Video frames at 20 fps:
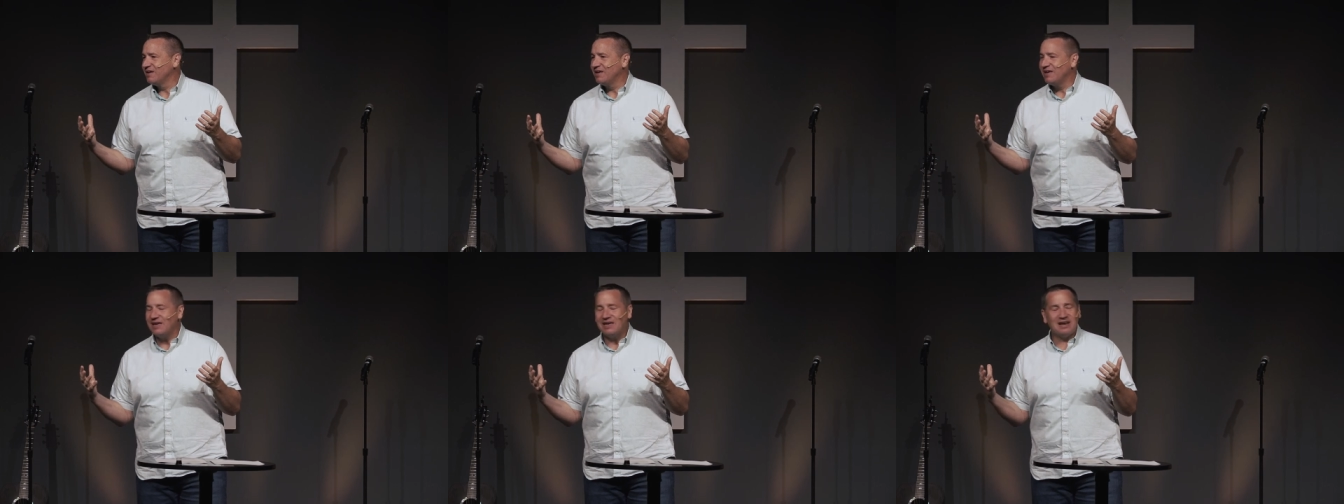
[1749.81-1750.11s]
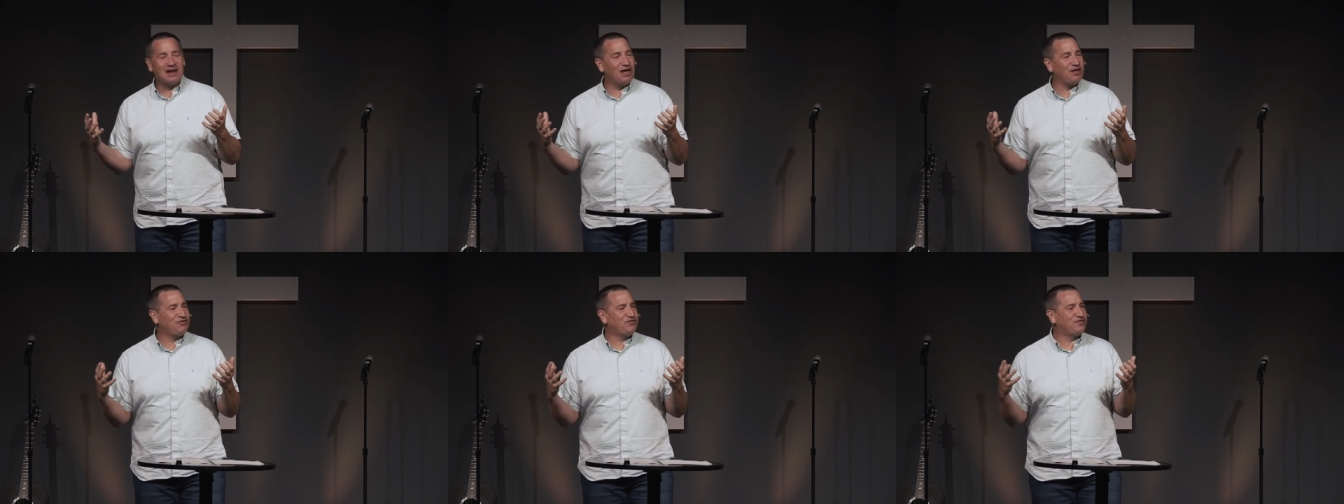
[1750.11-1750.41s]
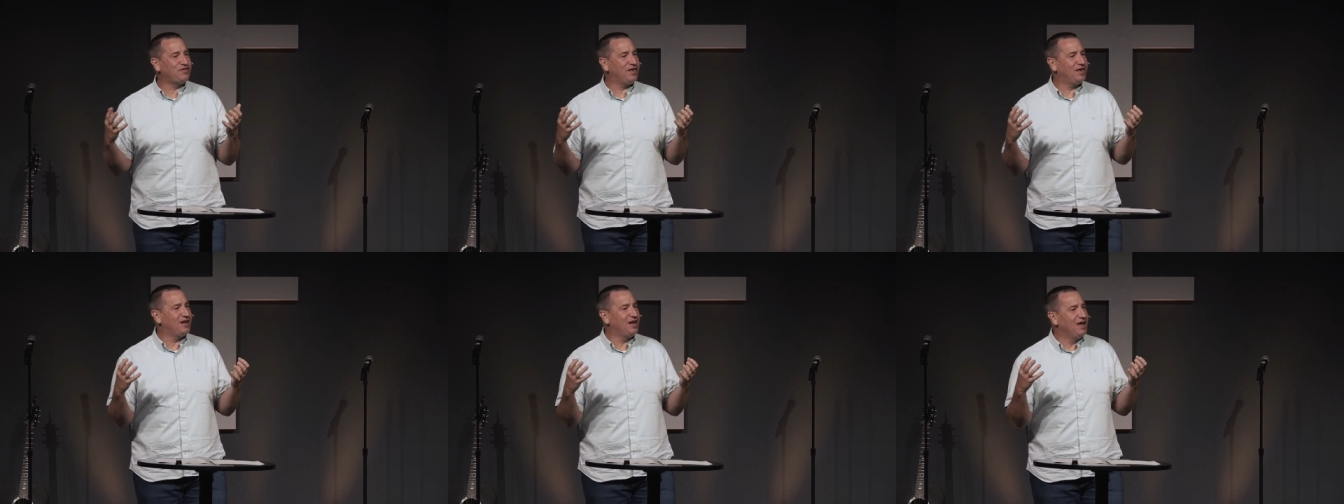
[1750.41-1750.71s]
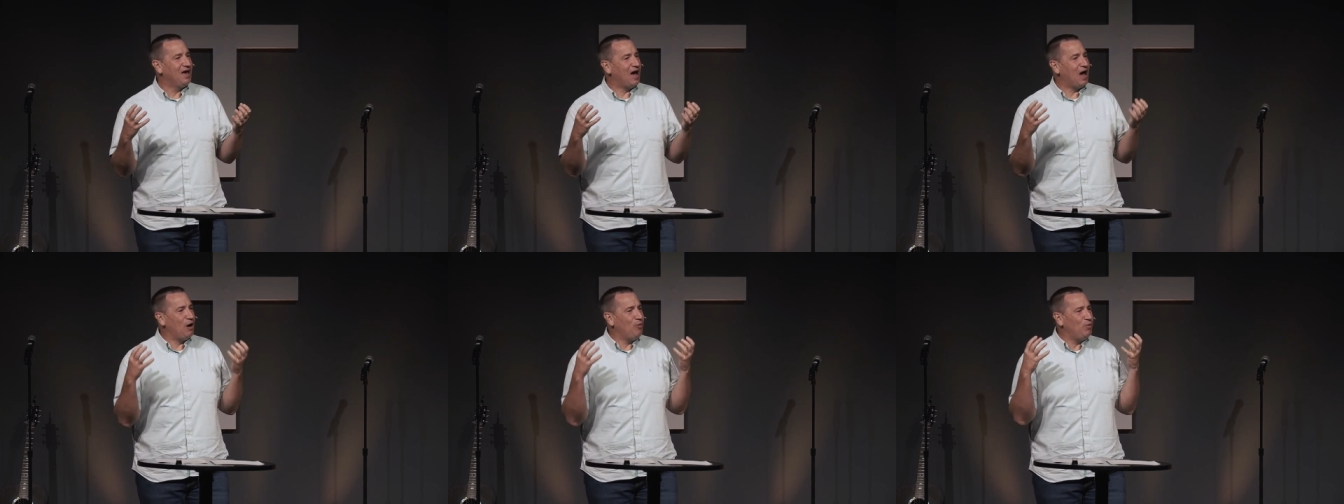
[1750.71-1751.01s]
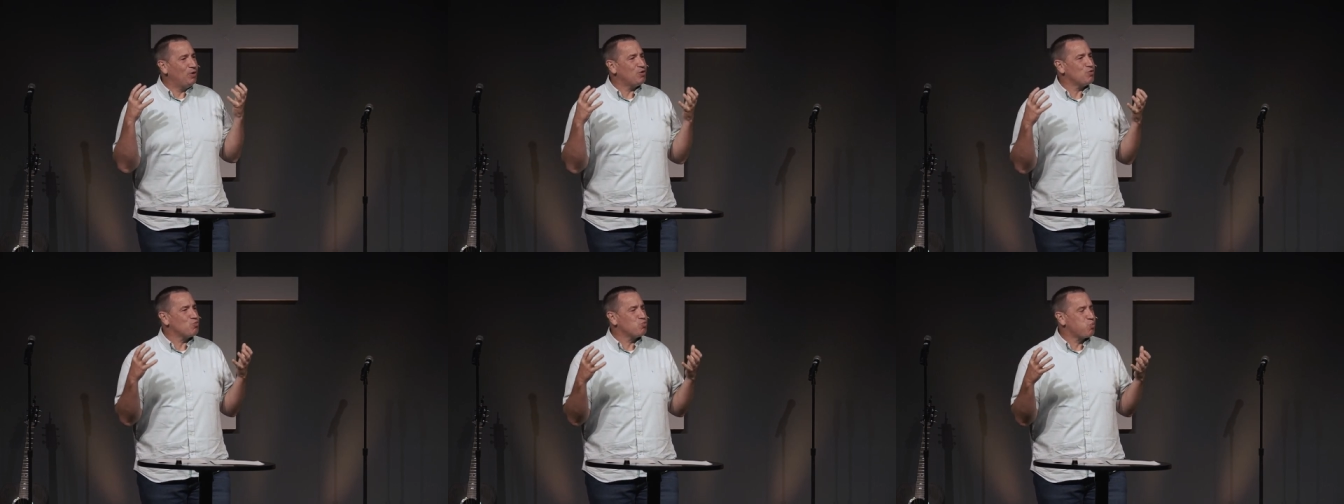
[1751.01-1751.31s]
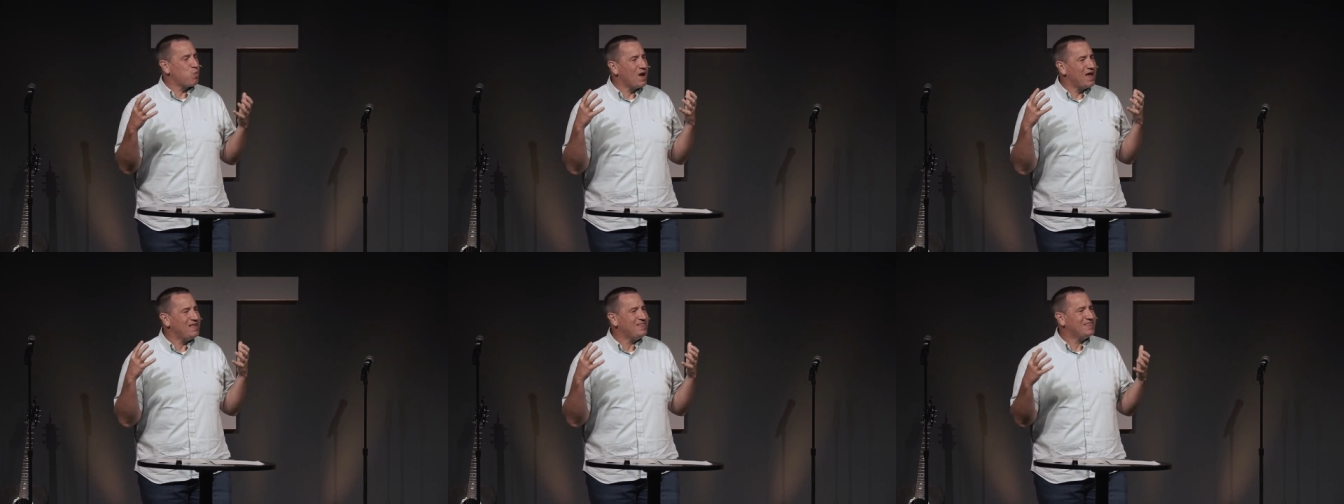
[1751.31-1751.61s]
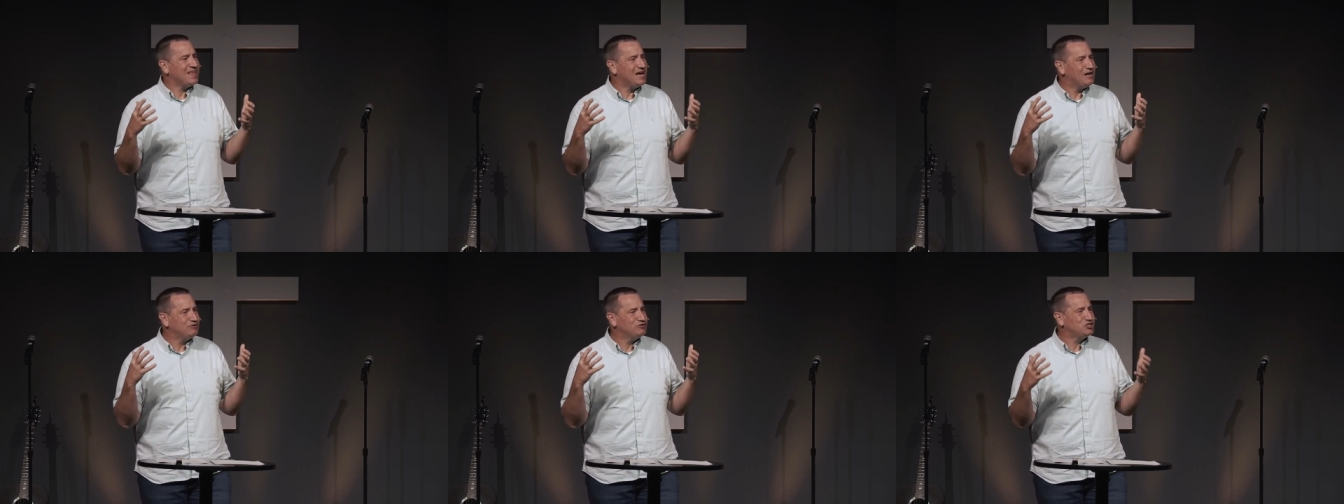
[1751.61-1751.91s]
and I said, I want to write
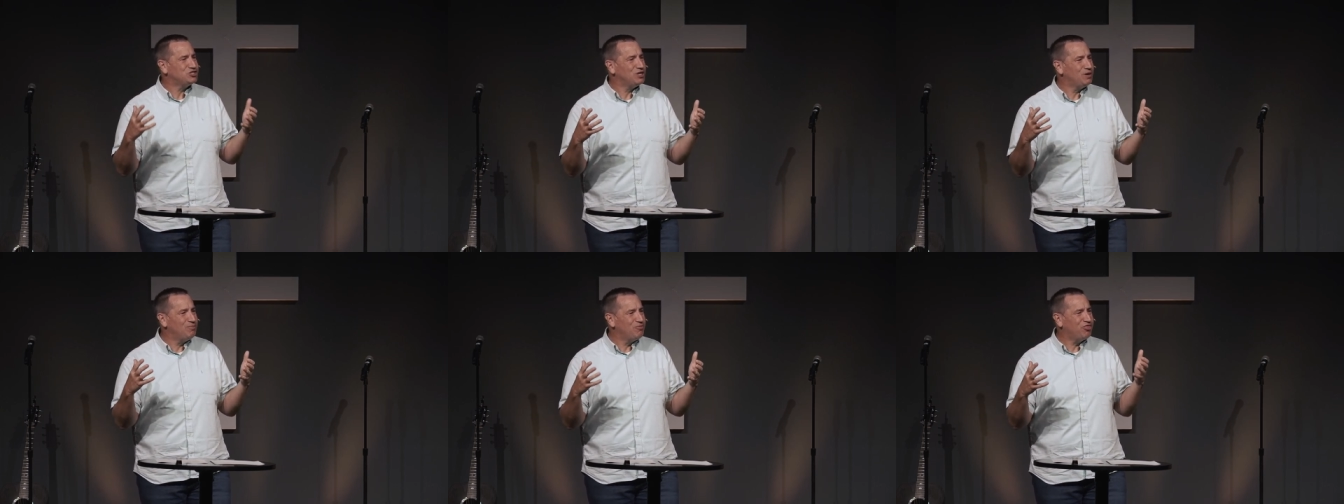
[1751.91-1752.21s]
down some